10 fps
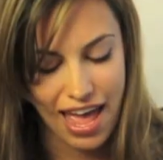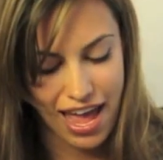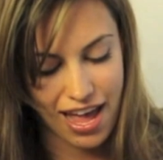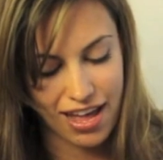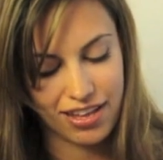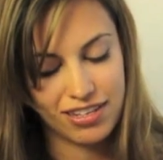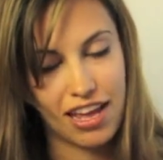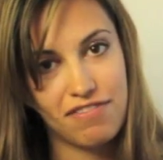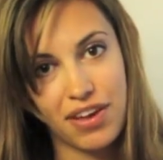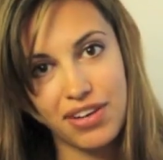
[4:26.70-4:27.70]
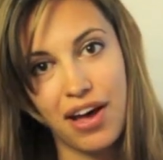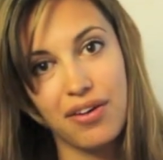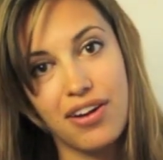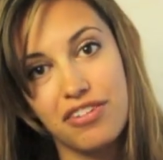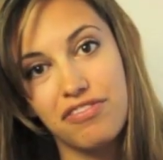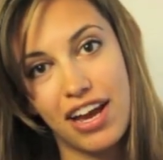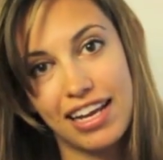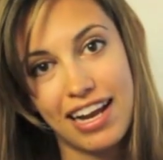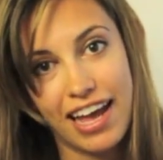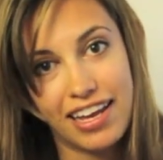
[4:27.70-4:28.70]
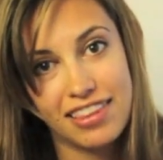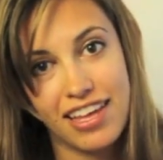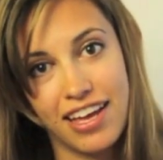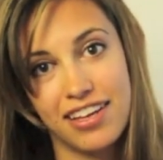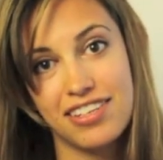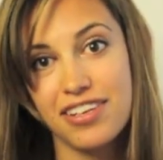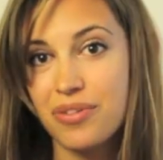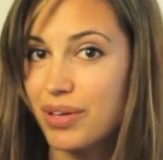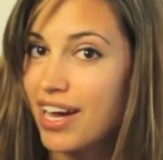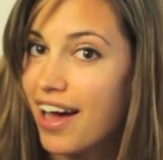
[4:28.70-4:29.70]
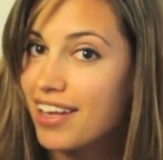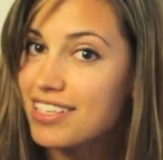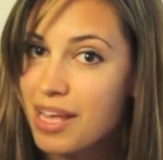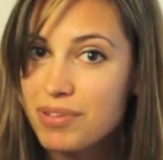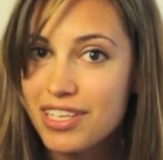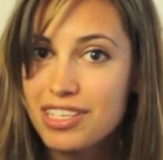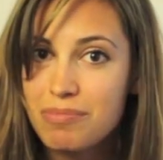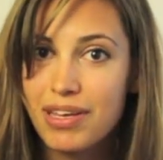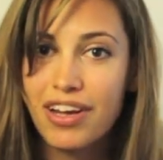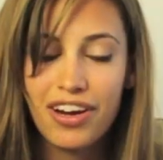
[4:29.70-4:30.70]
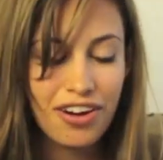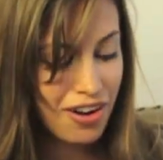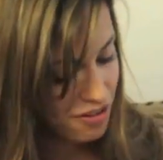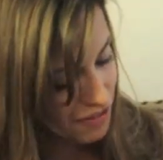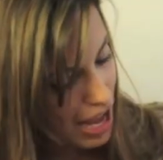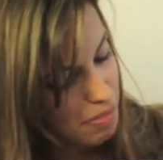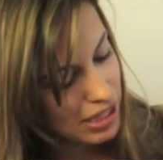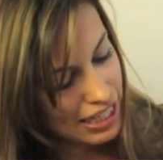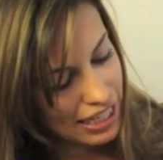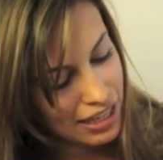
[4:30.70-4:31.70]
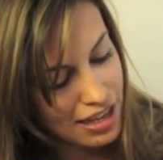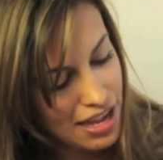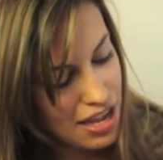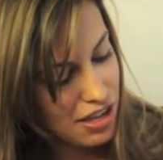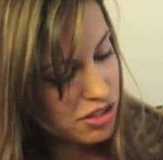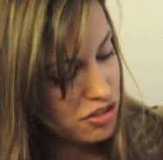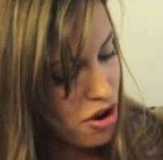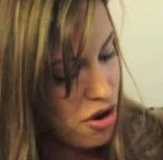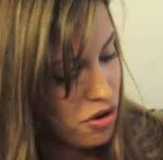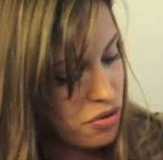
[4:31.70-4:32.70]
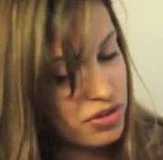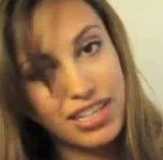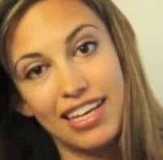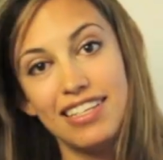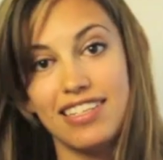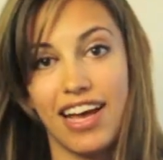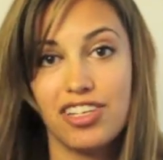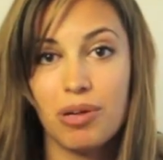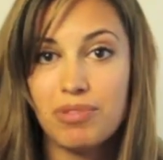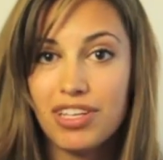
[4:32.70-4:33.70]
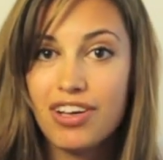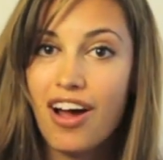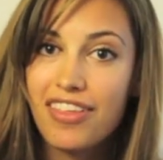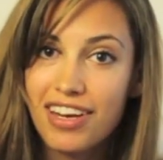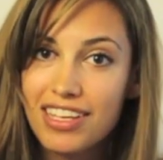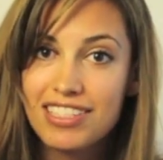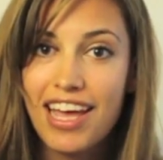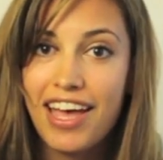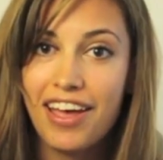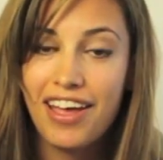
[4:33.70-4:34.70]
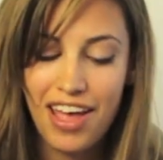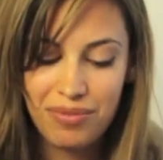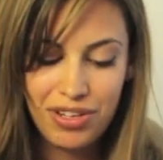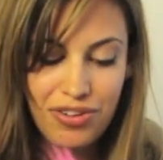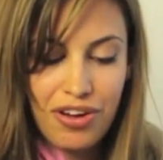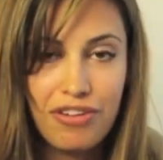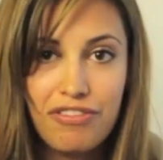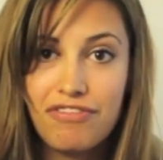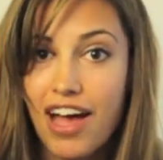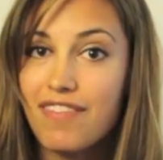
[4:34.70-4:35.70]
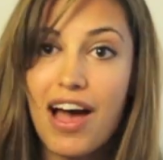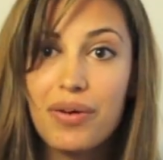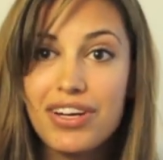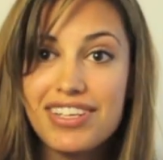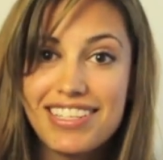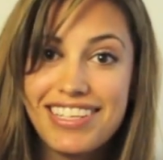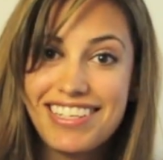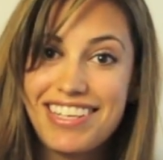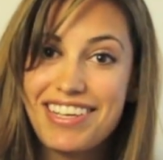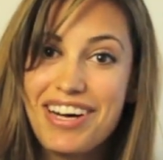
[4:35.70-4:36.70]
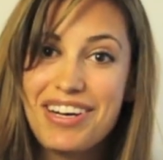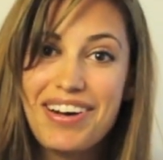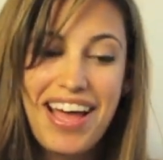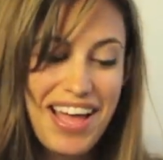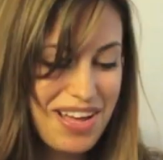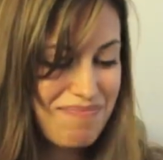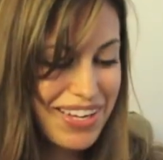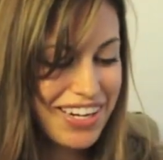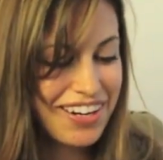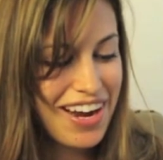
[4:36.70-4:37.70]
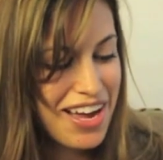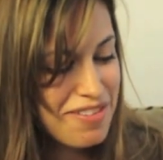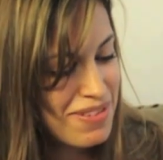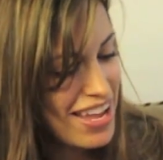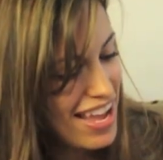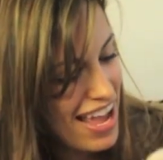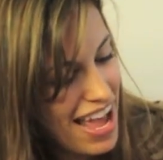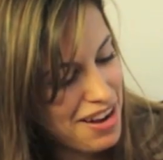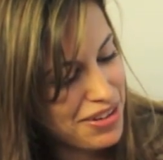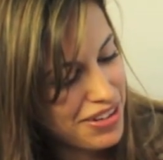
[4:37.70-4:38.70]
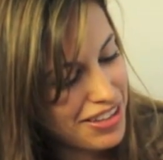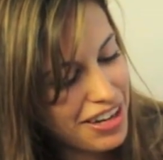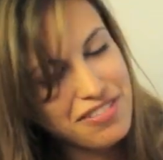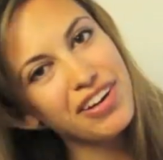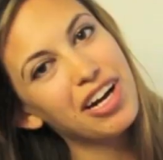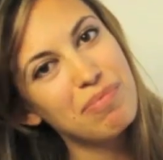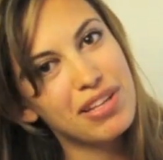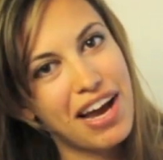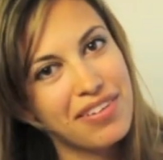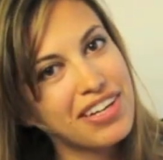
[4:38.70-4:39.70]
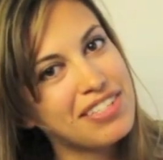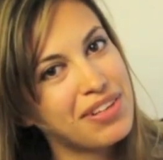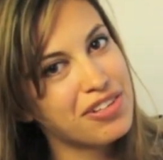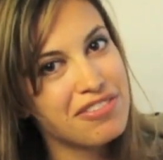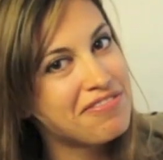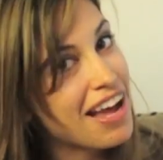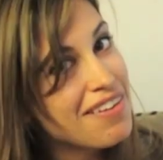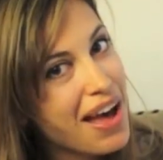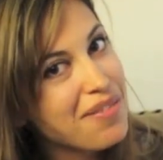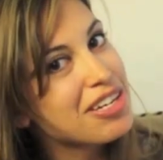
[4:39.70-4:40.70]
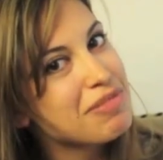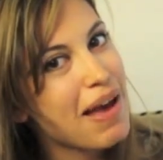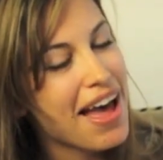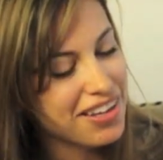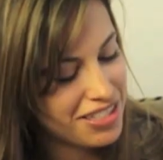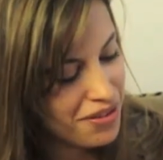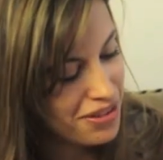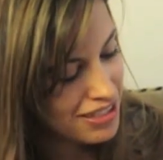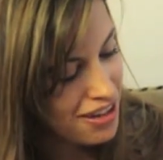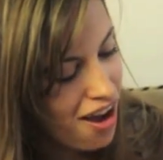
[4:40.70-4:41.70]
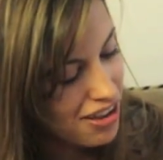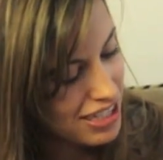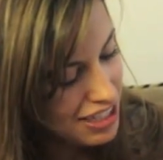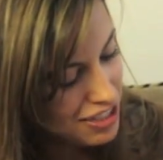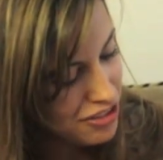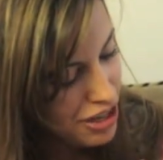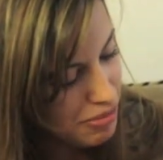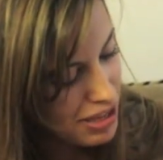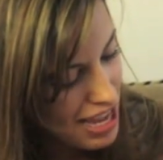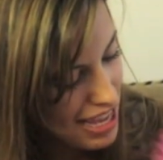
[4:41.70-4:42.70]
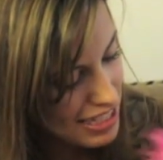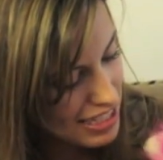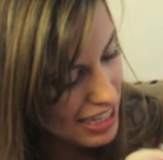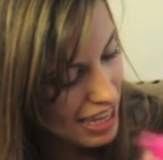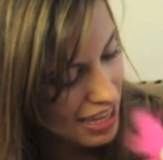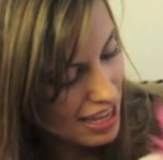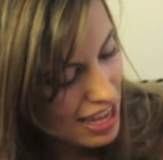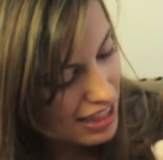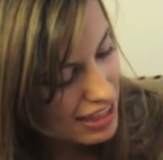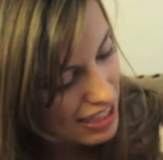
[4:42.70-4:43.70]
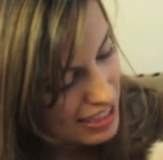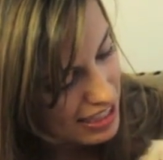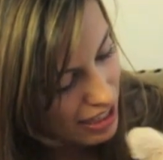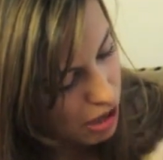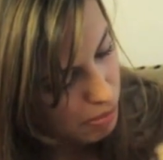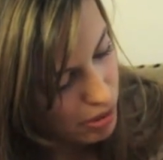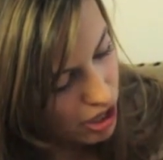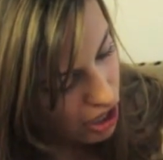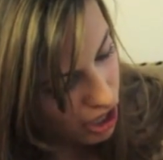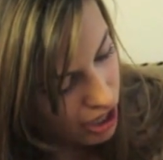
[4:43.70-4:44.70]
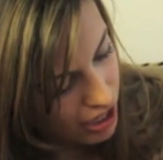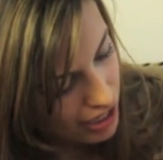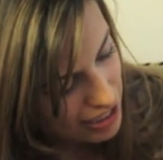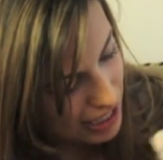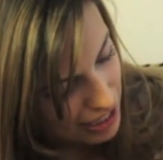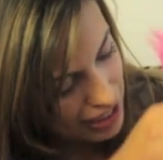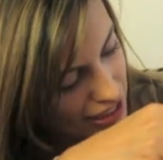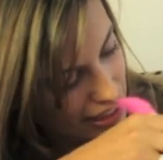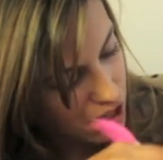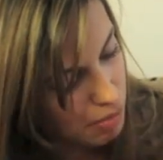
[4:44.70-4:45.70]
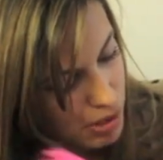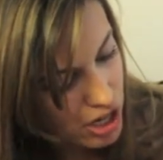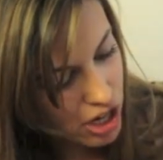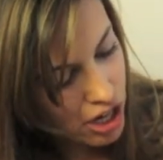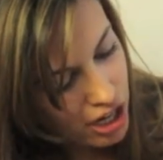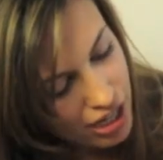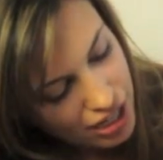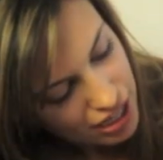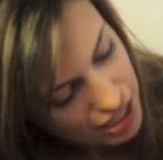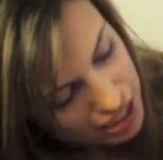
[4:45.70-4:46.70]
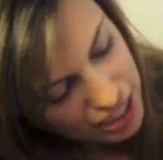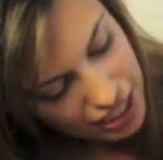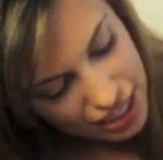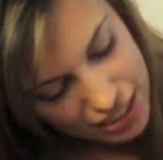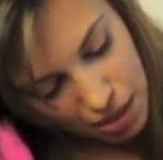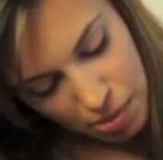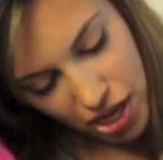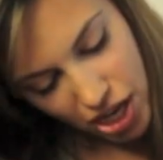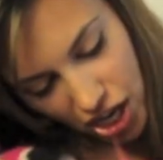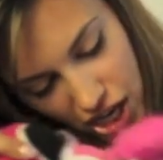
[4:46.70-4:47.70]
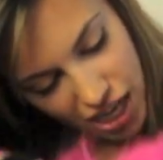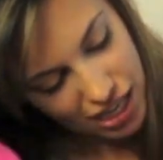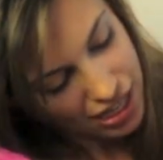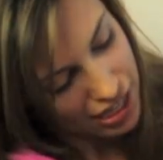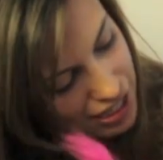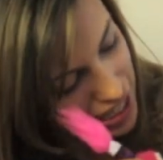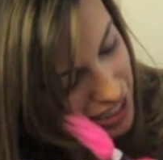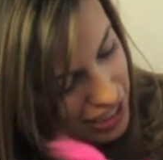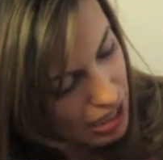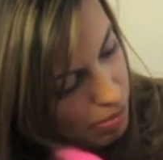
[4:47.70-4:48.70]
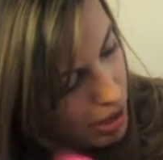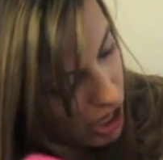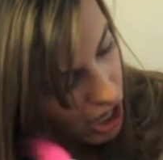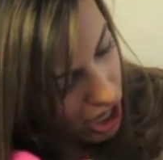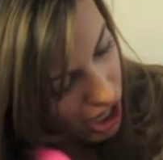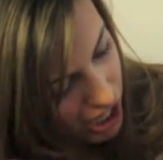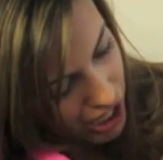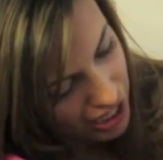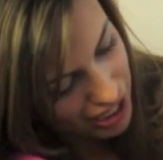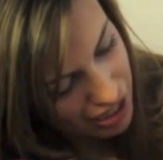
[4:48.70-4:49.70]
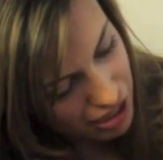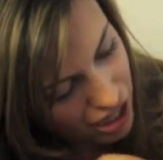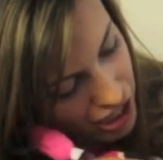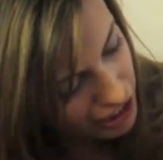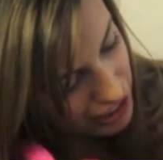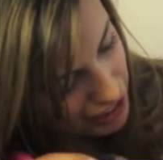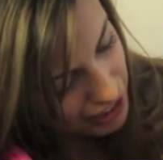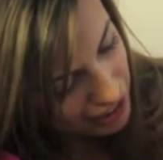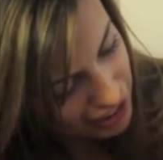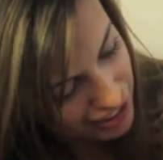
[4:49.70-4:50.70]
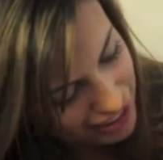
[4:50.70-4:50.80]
And I found out on a Friday night that we got accepted to be her family. So the kids and I jumped in the car the next day, and we drove 5 hours to go pick her up. And we were there for a couple hours, and we drove 5 hours back, so it was an all-day trip to get this little booger. She is a booger. Yes, she's a booger. Her.